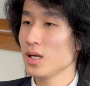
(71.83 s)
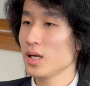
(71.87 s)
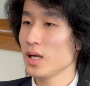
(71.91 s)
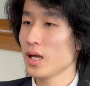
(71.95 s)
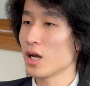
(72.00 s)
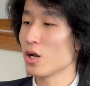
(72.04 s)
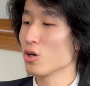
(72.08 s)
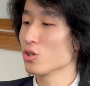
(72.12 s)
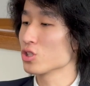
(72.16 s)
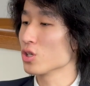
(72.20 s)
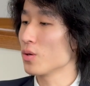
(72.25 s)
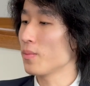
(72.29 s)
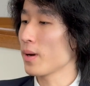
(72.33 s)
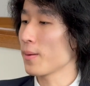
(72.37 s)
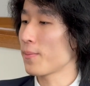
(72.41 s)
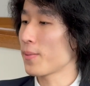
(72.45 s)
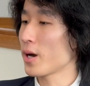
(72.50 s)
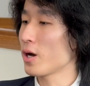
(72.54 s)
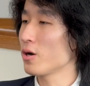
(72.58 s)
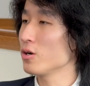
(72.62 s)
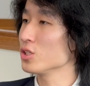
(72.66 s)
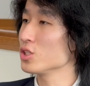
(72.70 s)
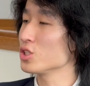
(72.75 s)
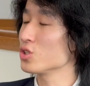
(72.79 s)
And also my
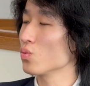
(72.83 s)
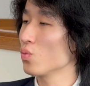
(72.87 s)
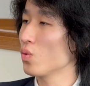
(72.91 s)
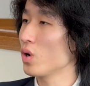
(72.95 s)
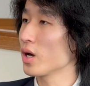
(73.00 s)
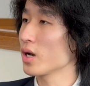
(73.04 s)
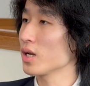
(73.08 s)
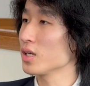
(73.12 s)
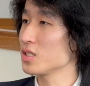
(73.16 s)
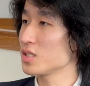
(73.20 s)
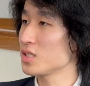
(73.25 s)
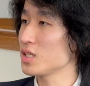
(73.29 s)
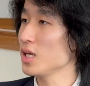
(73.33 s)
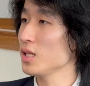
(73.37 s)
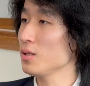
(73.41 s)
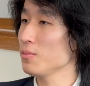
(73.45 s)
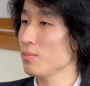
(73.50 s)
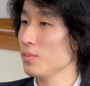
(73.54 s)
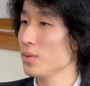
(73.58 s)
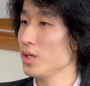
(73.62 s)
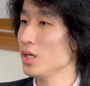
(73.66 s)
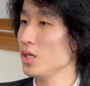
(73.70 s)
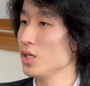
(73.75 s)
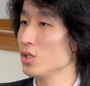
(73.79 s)
parents want to send
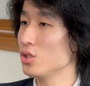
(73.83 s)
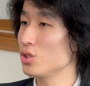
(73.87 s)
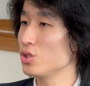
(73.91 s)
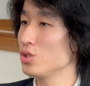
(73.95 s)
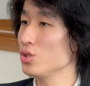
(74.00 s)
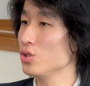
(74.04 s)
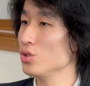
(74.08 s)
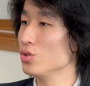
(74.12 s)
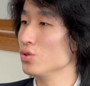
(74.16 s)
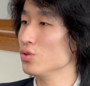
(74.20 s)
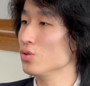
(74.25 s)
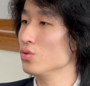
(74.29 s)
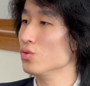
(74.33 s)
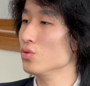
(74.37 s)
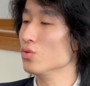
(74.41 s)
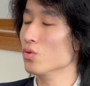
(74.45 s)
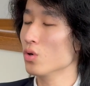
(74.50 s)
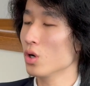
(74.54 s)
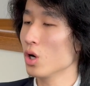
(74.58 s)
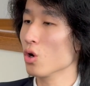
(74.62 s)
me to